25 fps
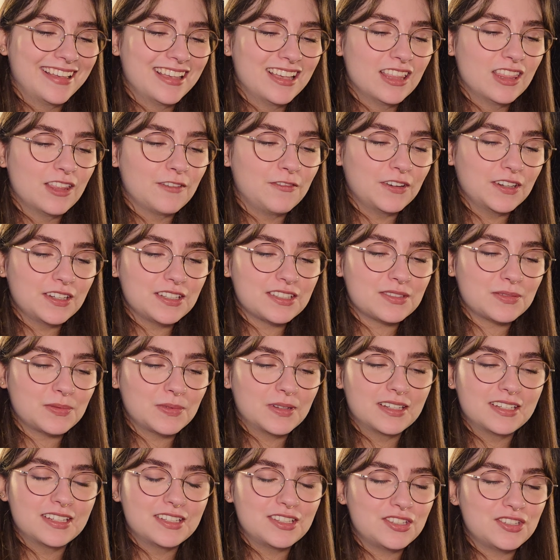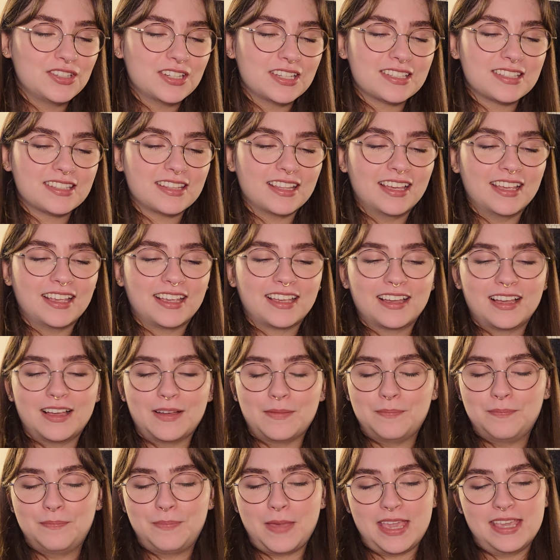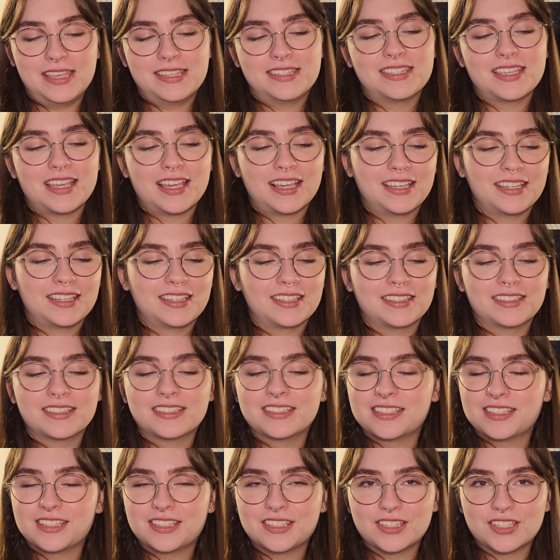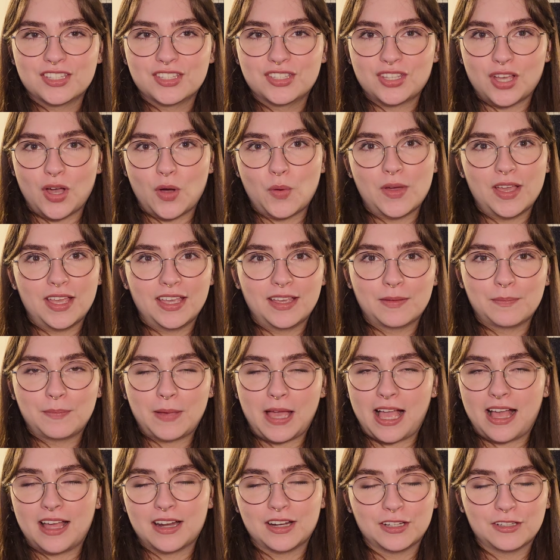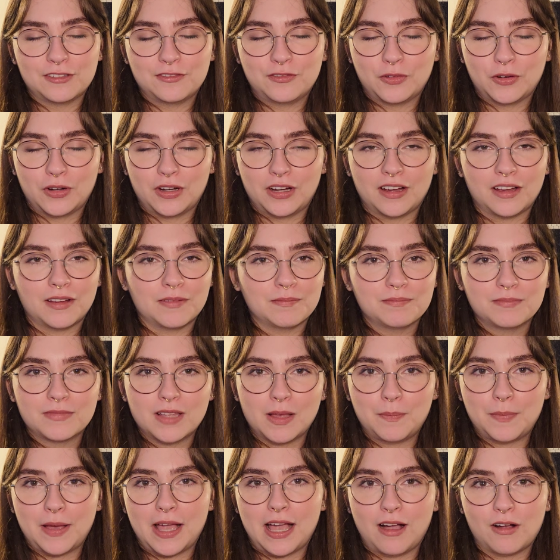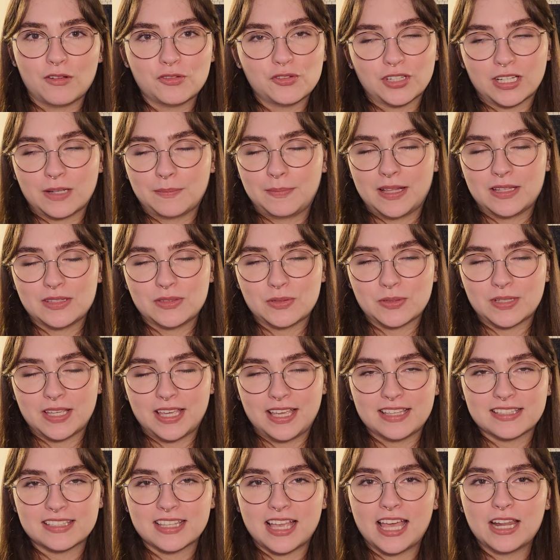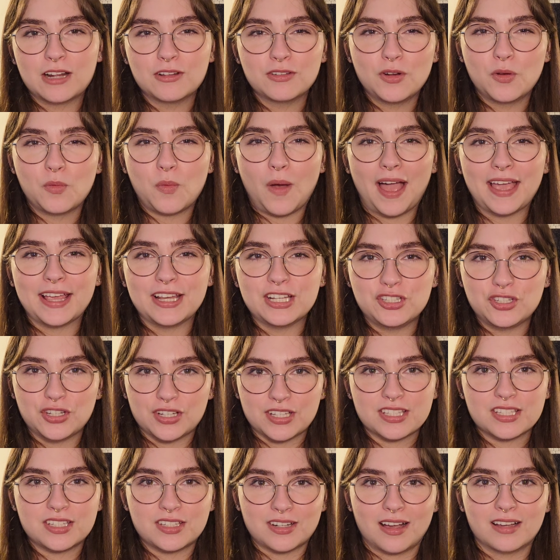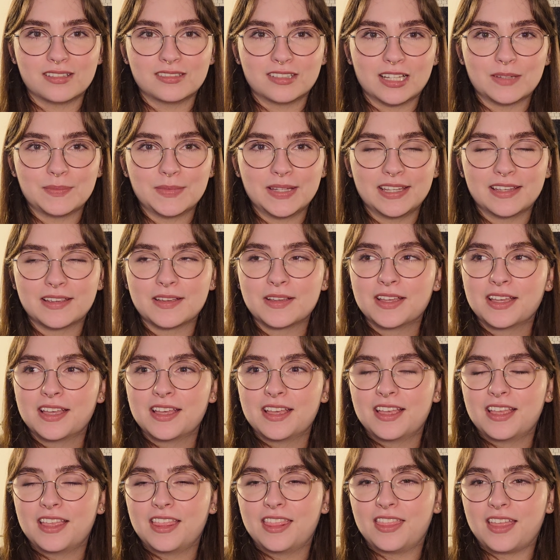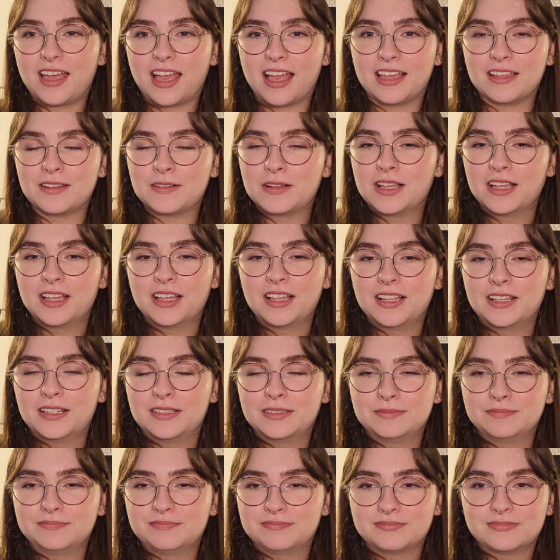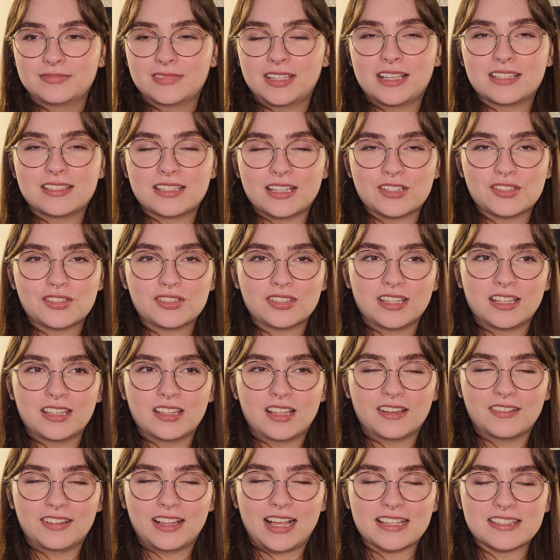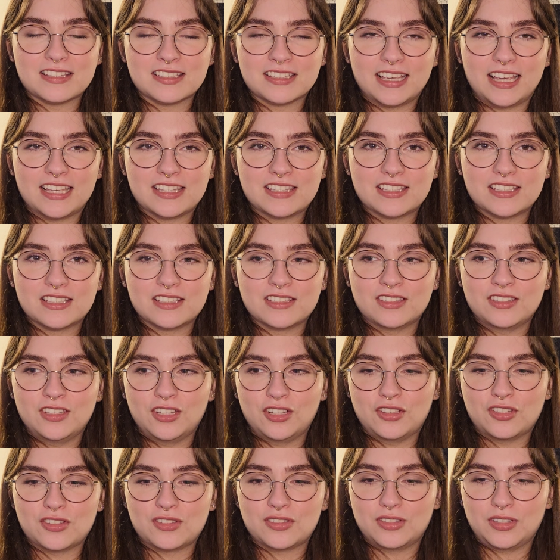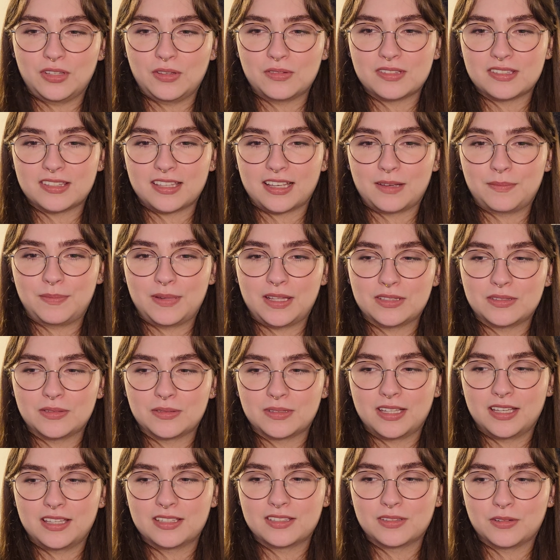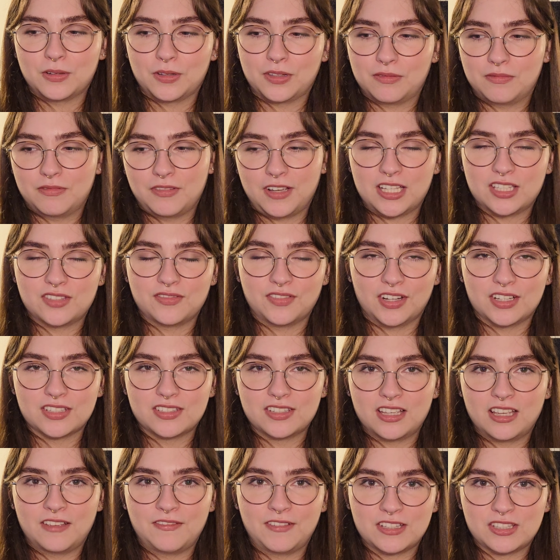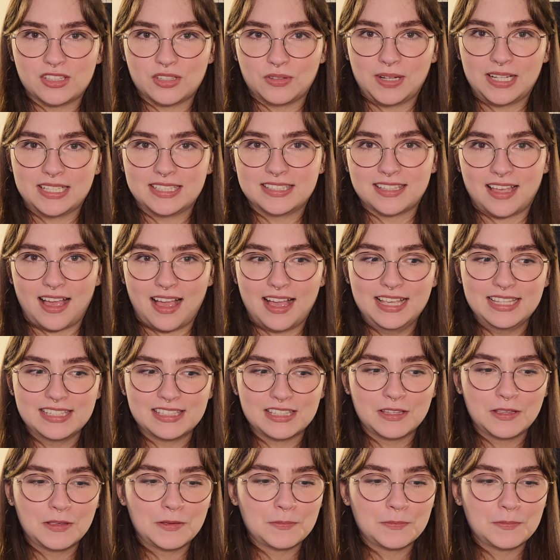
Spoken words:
The first one is just like a basic sewing pattern for a pouch, like a pencil case. I don't know why it just dawned on me that essentially a lot of glasses cases you could just use as like a pencil case, or vice versa if it's the right size.